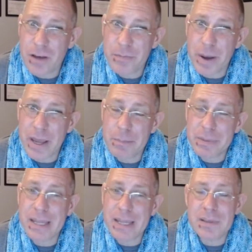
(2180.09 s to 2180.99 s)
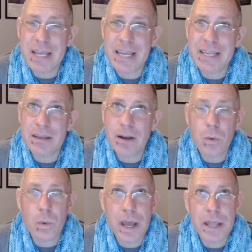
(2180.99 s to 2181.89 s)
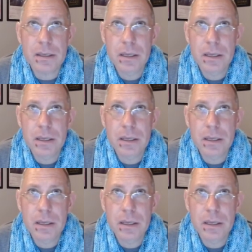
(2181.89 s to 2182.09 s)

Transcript: by it, but then I was like, you know what?